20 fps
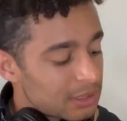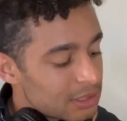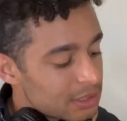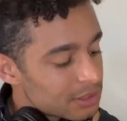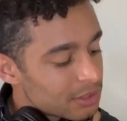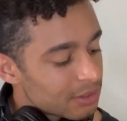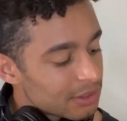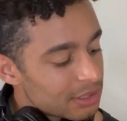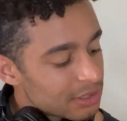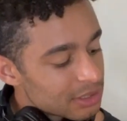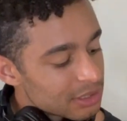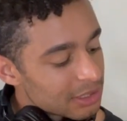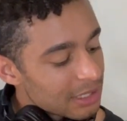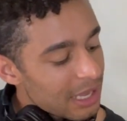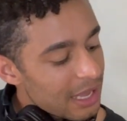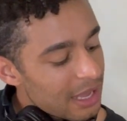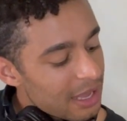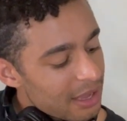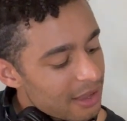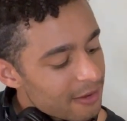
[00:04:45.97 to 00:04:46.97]
So here's the
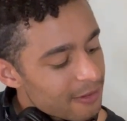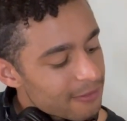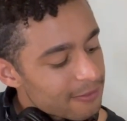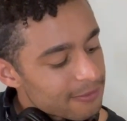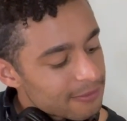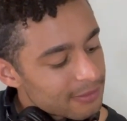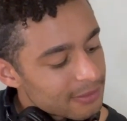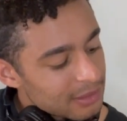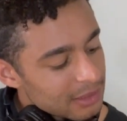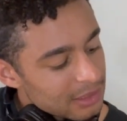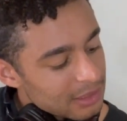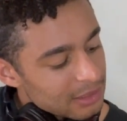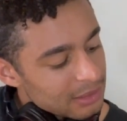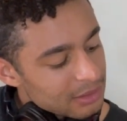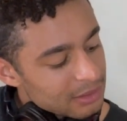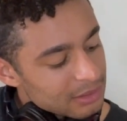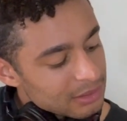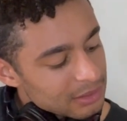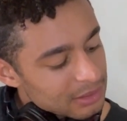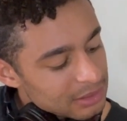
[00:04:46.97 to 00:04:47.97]
F,
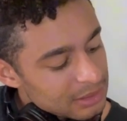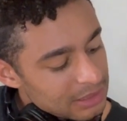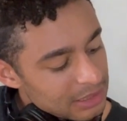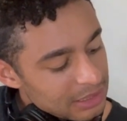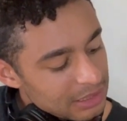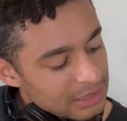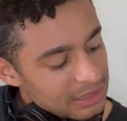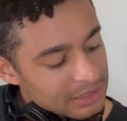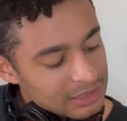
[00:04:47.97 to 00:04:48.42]
D